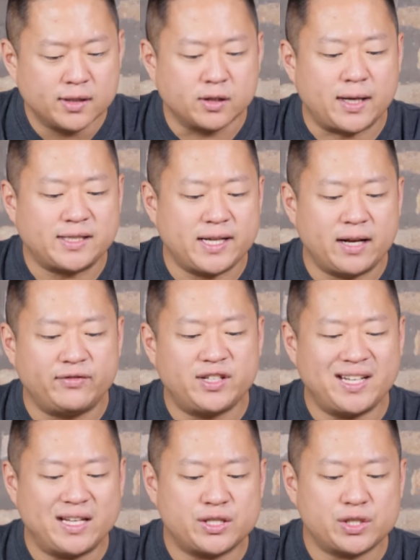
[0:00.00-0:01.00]
So that's the end of
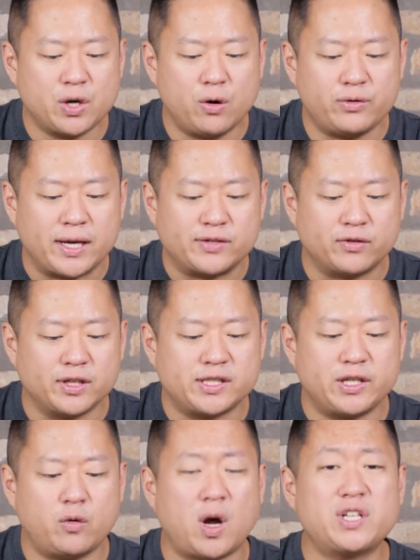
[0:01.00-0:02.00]
today's show. Thanks for
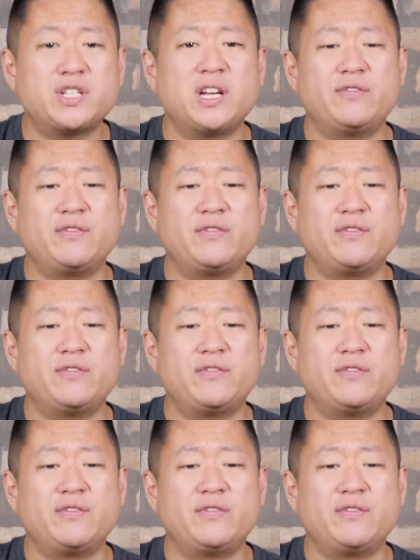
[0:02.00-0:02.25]
listening and watching.